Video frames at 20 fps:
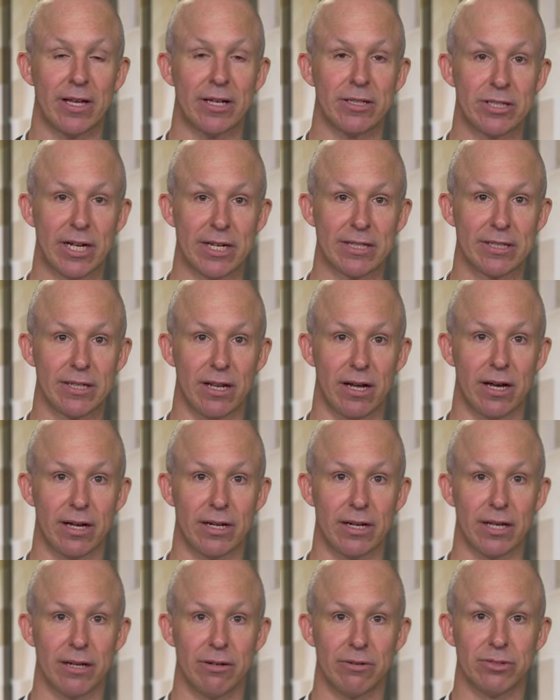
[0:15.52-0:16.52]
Just
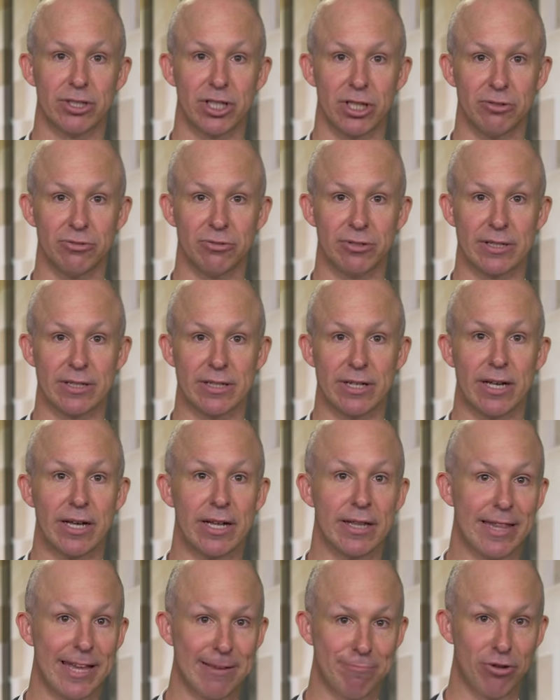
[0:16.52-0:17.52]
like little children,
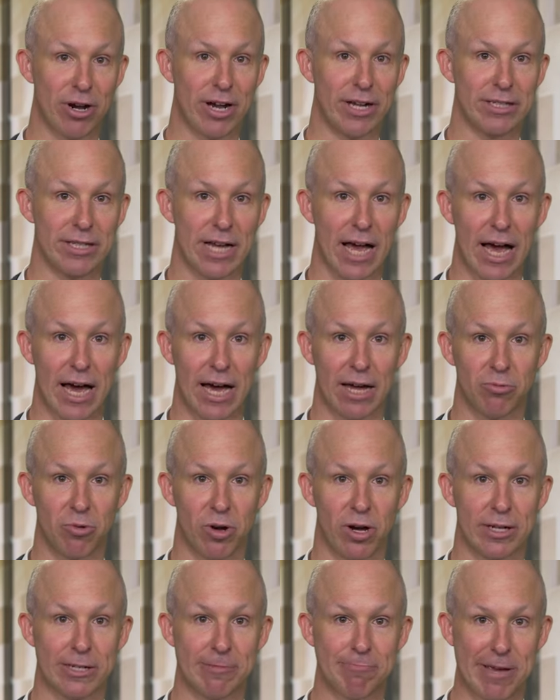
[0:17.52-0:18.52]
their brains are
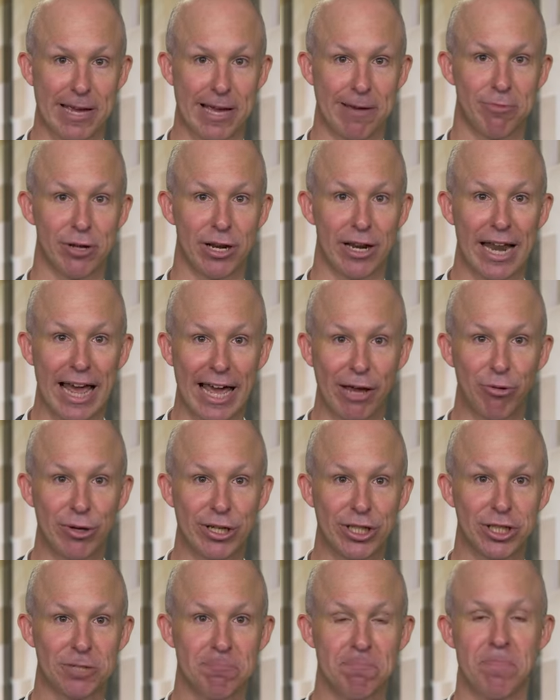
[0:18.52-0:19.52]
hardwired to pick up on
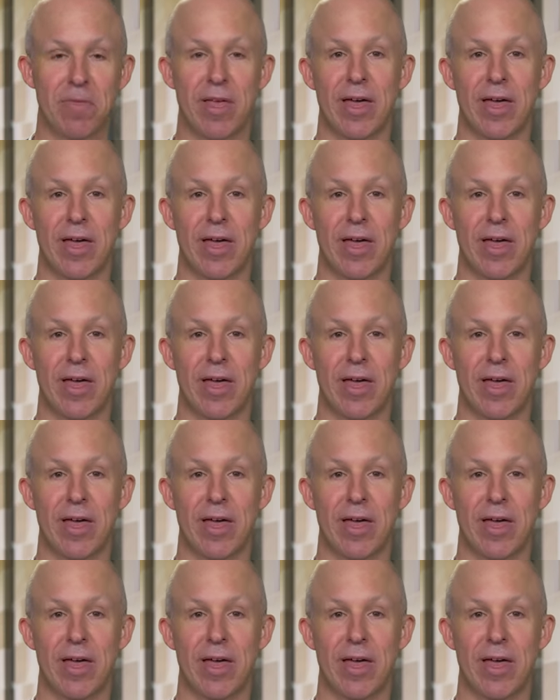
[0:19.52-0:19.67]
language,